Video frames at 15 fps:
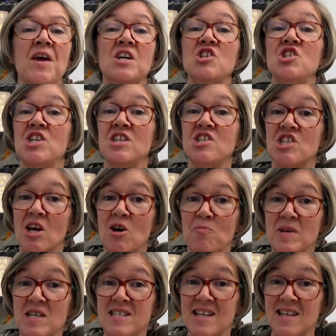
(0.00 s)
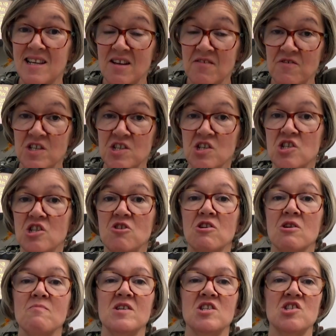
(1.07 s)
she shall be delivered to
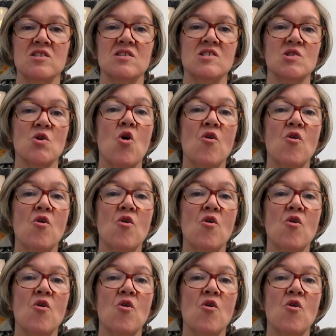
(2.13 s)
commissioners